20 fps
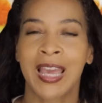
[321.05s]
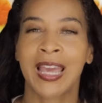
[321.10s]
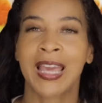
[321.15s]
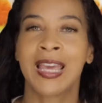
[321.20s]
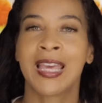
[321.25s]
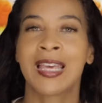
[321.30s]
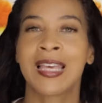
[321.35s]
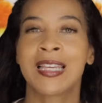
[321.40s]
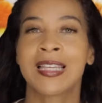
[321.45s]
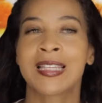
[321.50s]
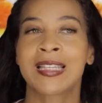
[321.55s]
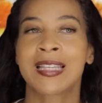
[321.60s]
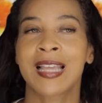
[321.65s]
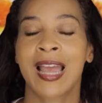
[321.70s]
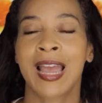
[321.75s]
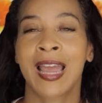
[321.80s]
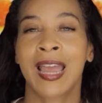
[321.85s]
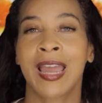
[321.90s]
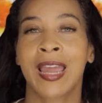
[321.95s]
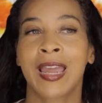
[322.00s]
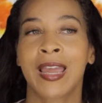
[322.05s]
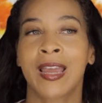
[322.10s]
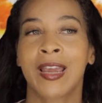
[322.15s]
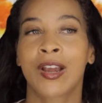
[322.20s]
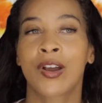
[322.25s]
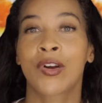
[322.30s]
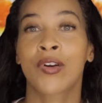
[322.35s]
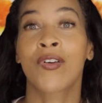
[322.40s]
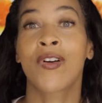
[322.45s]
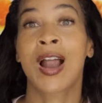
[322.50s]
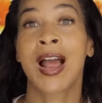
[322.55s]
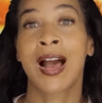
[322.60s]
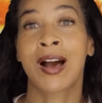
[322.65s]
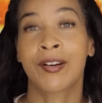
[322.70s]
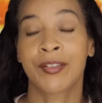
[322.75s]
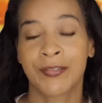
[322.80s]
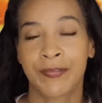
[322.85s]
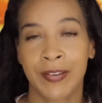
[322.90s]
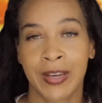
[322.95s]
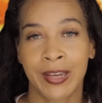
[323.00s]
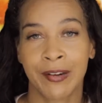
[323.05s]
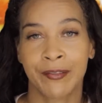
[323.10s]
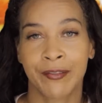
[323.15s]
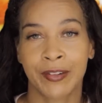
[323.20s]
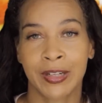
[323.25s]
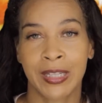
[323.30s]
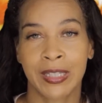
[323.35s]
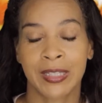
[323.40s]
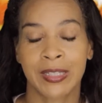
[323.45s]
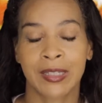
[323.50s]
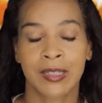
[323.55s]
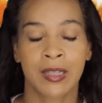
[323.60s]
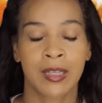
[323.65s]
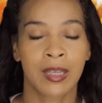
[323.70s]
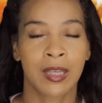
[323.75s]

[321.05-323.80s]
is a crowd favorite.